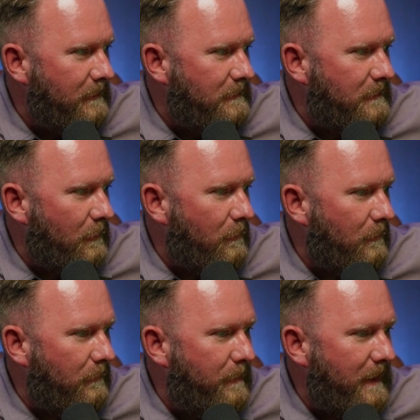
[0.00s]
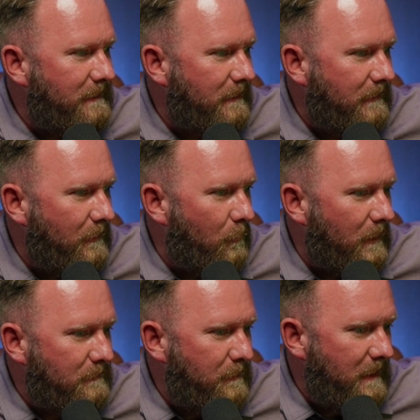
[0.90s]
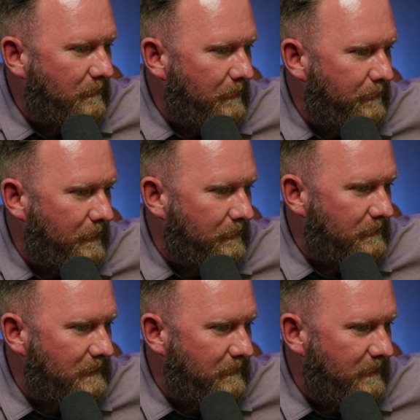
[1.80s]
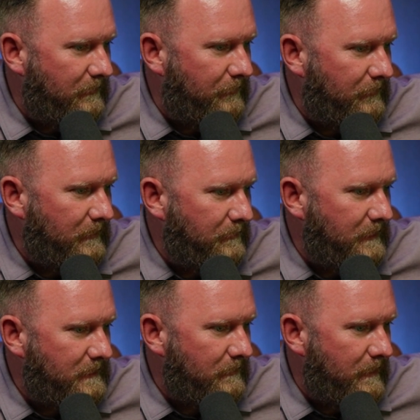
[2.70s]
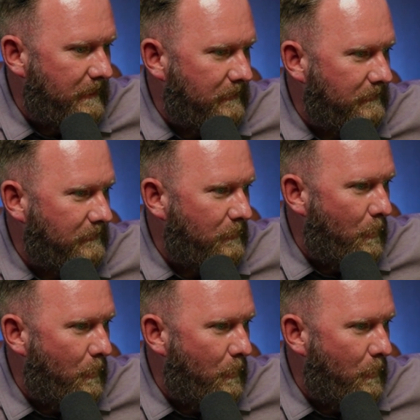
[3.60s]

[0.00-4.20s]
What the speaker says: So basically what's being proposed, let me flip this around